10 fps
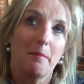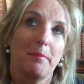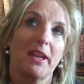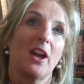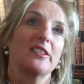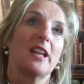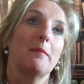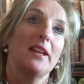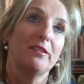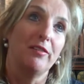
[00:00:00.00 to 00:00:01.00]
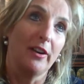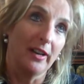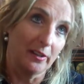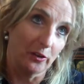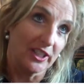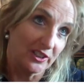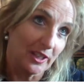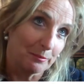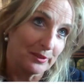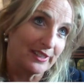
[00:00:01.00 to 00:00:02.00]
because I made only a
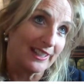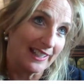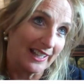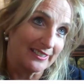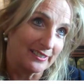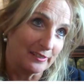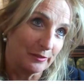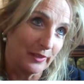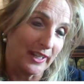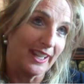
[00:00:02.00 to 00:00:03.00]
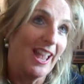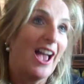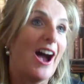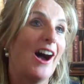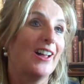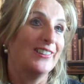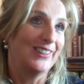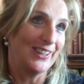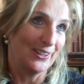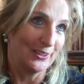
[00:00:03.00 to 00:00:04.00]
10% license fee on
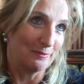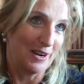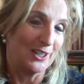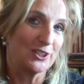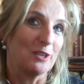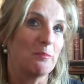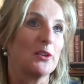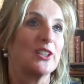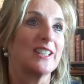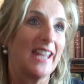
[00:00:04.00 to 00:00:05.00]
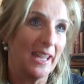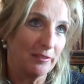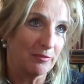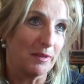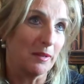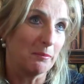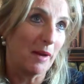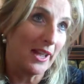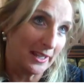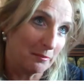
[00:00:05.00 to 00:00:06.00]
the other margin, but it gave me
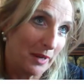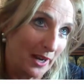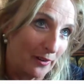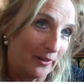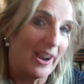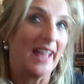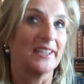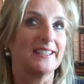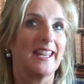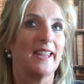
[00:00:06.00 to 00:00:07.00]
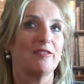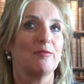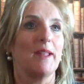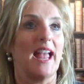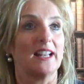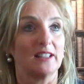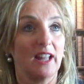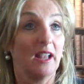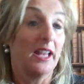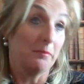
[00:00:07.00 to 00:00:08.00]
buying power, and it gave me,
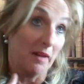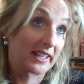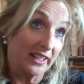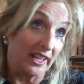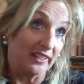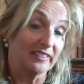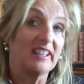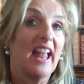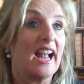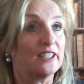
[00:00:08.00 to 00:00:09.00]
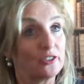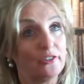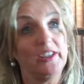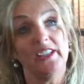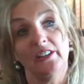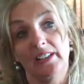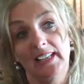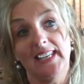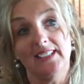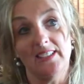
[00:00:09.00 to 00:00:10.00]
in my case, a 3-year
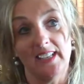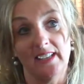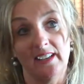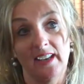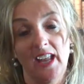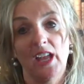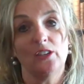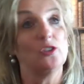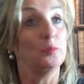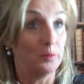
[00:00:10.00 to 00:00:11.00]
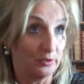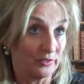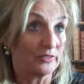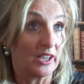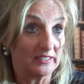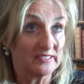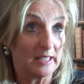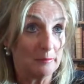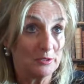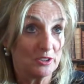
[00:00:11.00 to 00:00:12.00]
lead-in to proof of
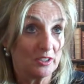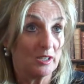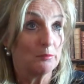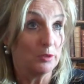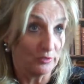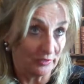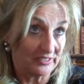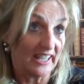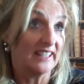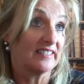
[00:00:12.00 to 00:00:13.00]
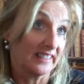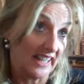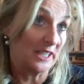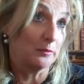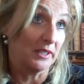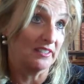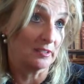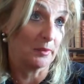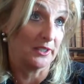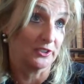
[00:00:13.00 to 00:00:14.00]
concept, proof of sales, and Canopi is the
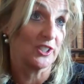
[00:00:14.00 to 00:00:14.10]
product